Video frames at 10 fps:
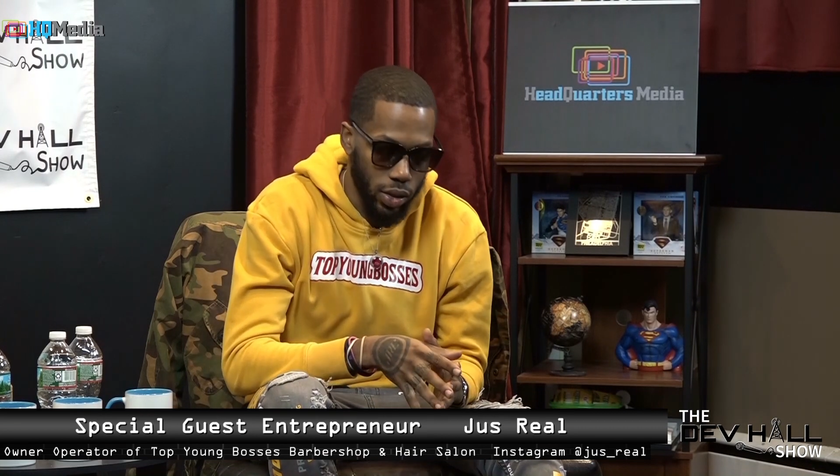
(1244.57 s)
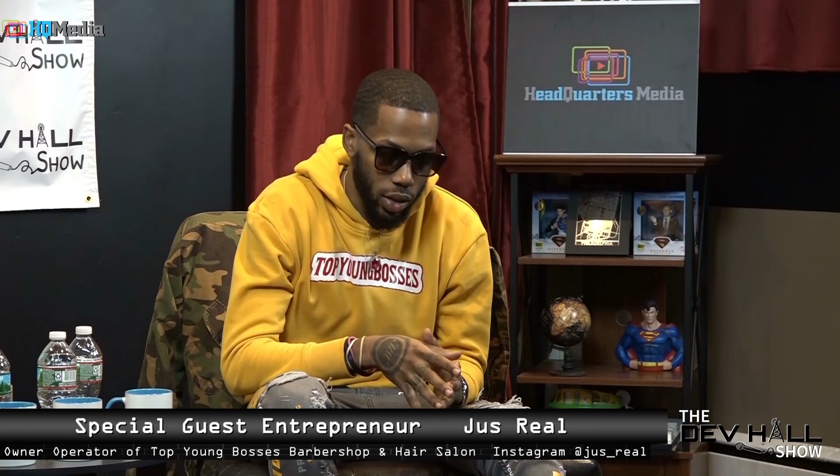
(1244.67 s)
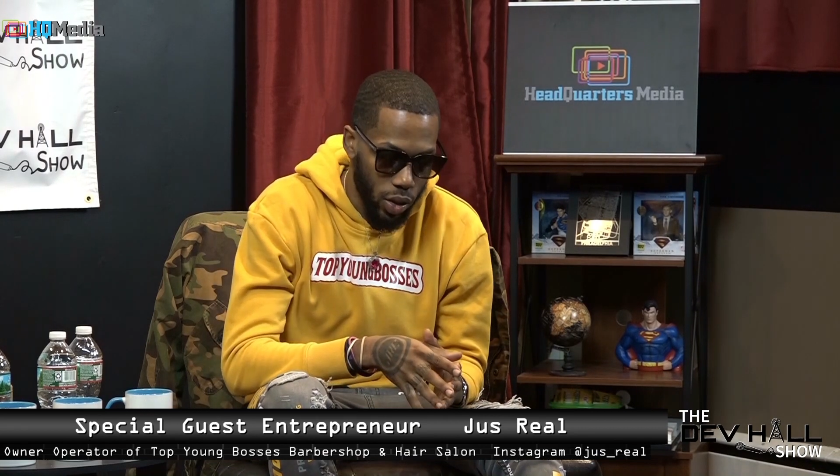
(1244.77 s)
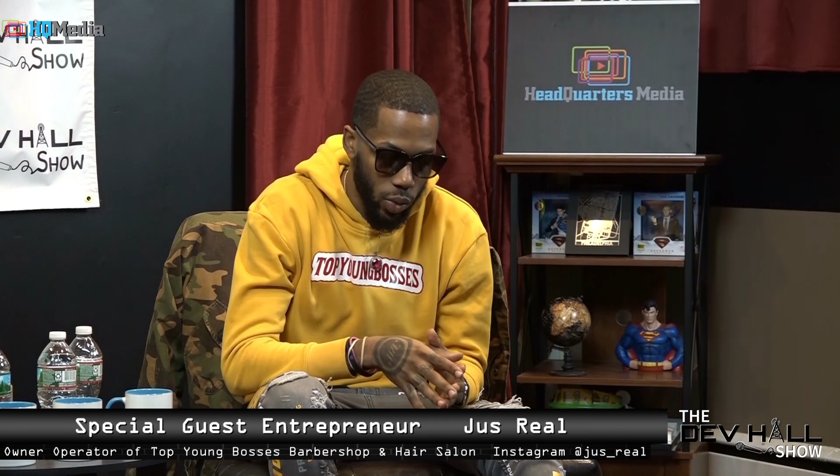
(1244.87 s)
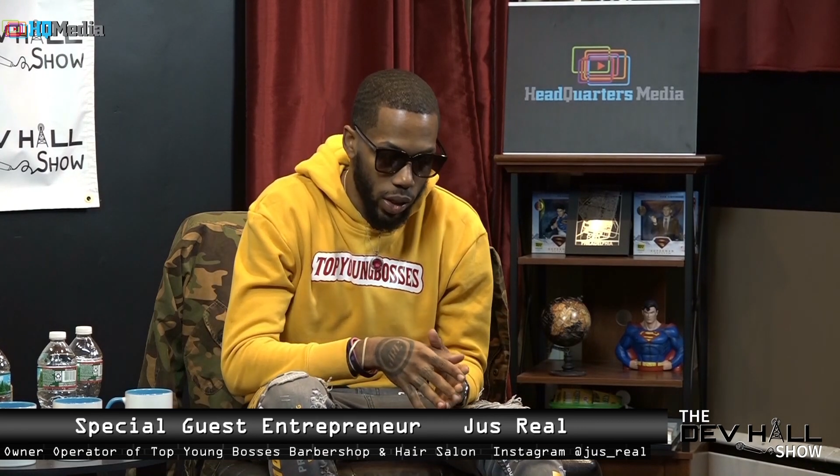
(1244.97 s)

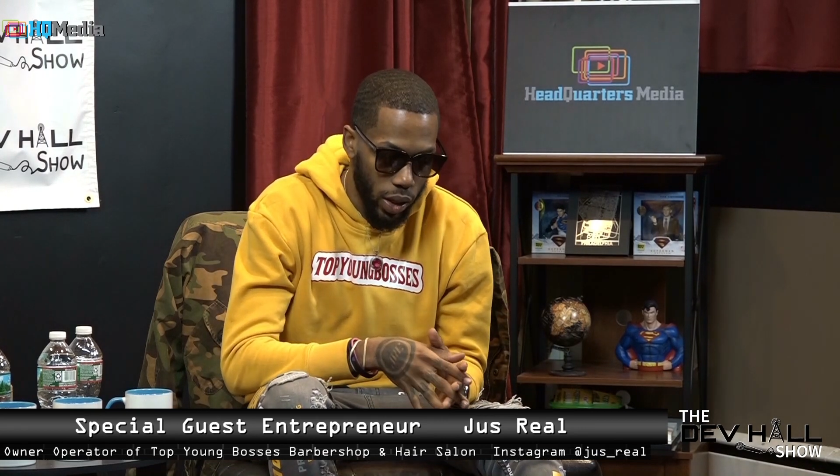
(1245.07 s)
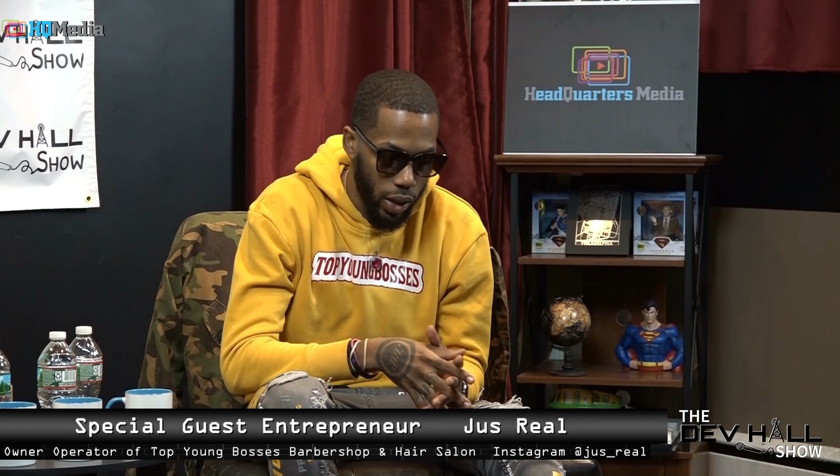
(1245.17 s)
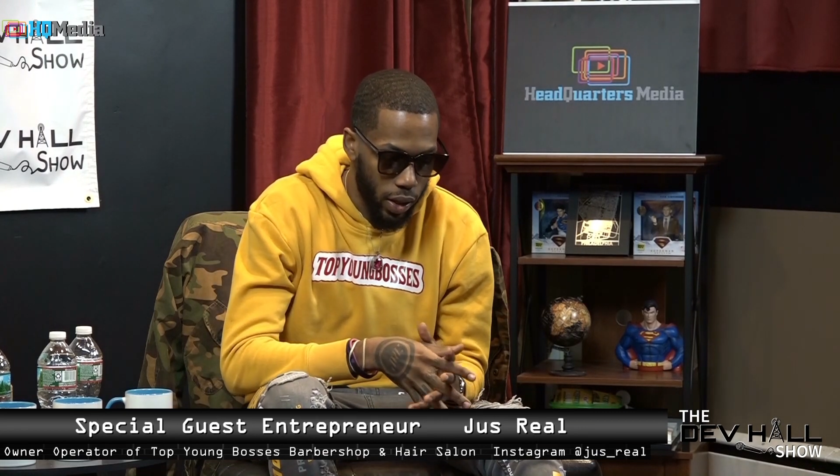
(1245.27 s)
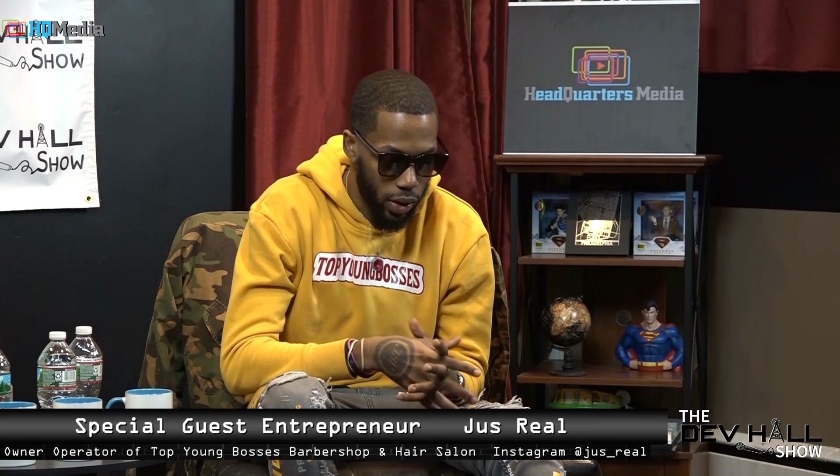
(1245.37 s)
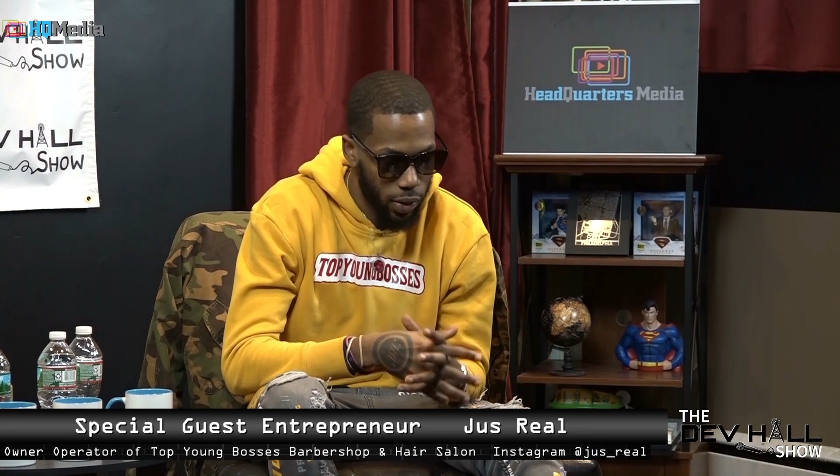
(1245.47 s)
deal with
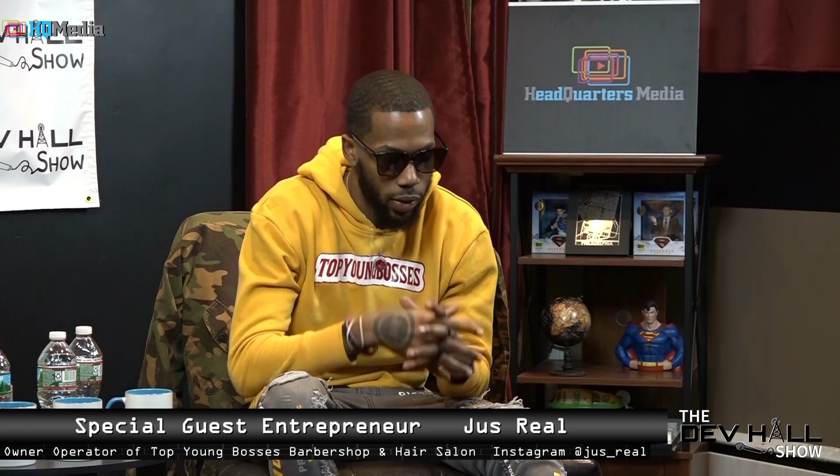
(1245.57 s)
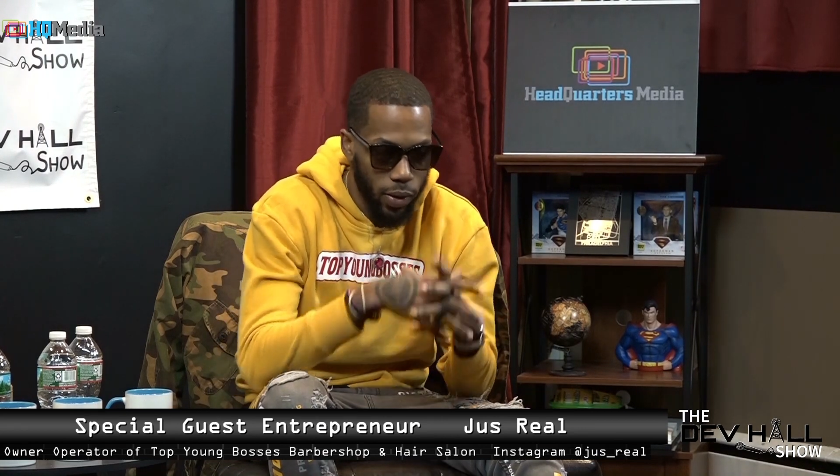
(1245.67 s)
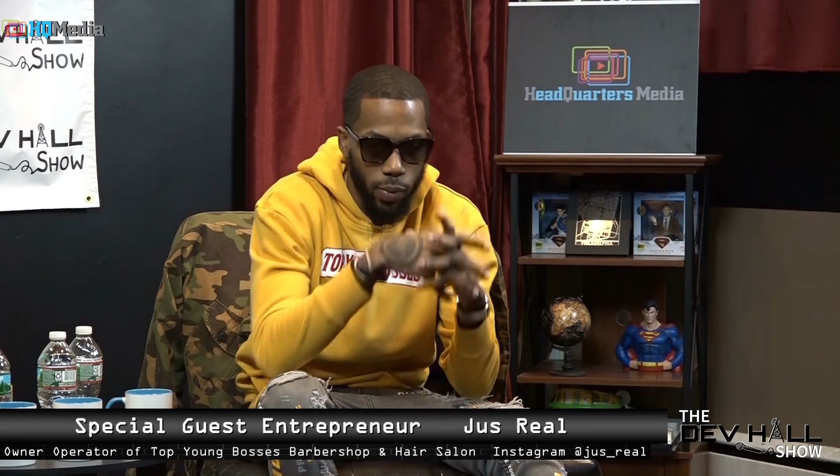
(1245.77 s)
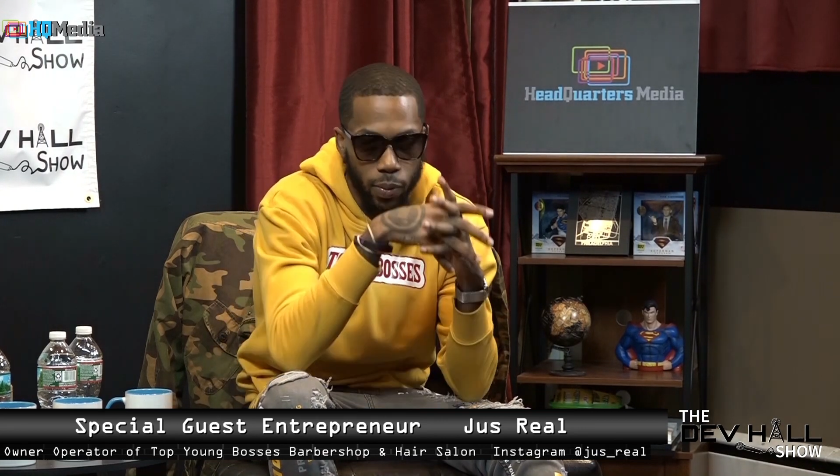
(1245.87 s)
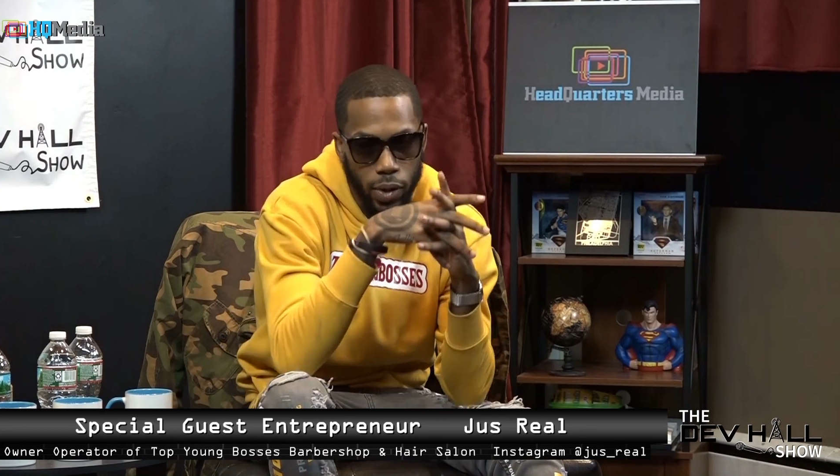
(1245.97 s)
Atlantic.
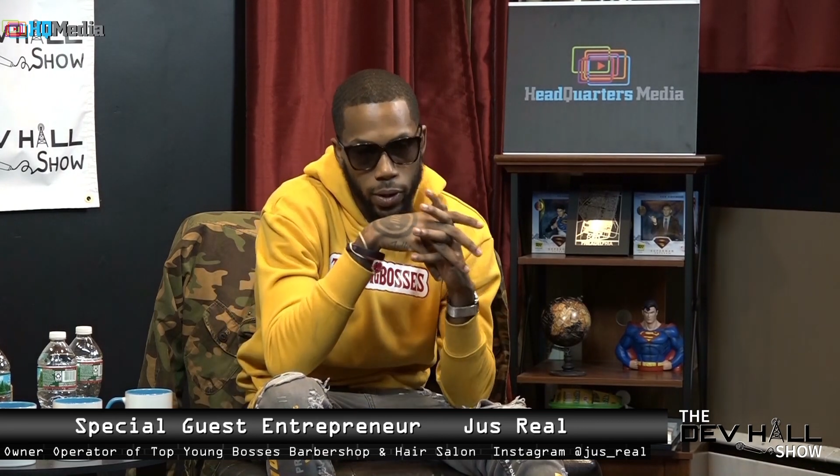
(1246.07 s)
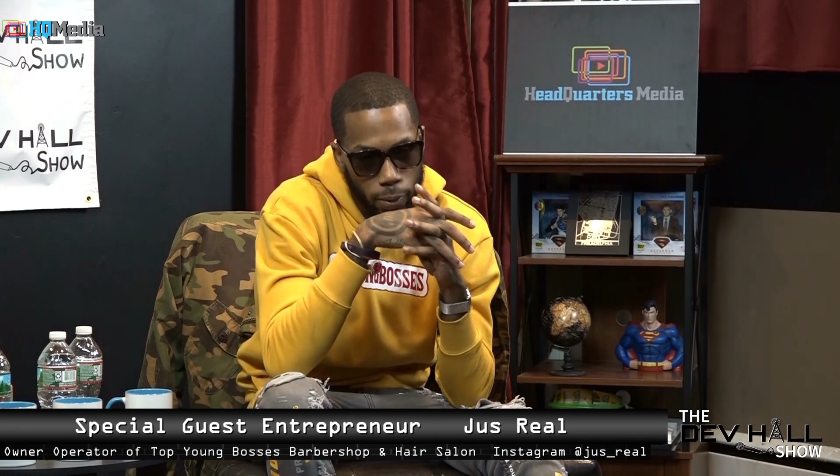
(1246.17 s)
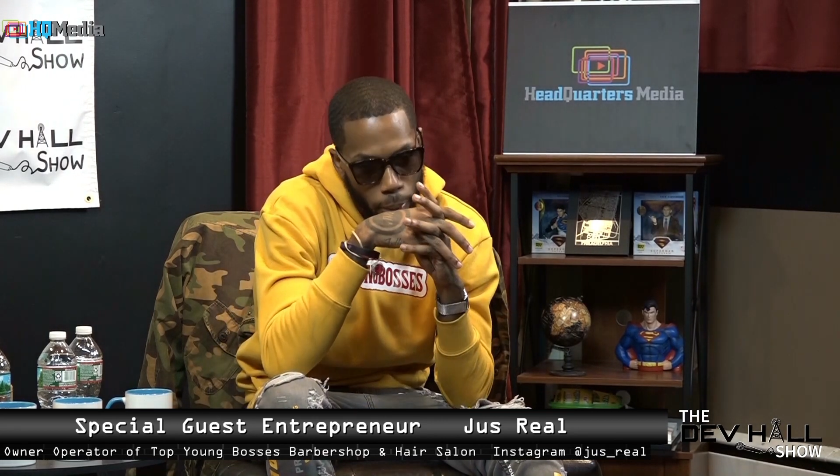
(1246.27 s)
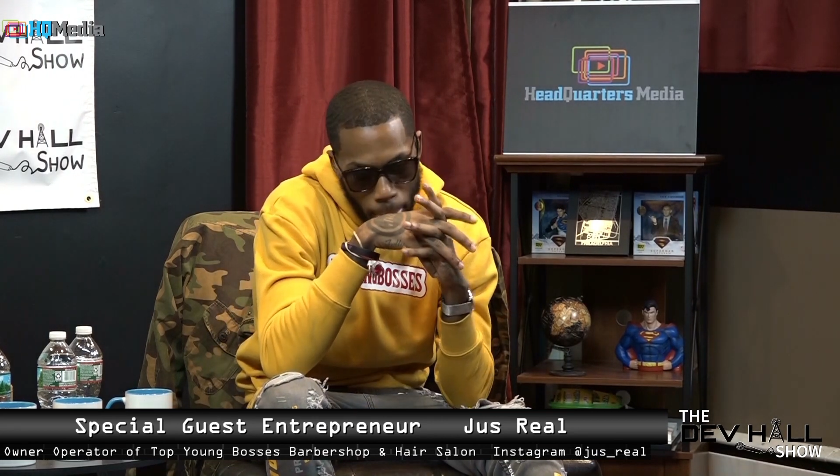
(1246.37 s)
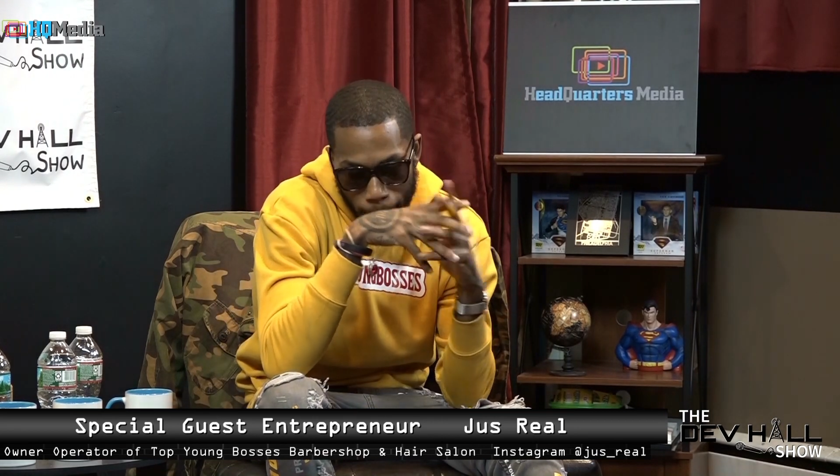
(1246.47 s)
But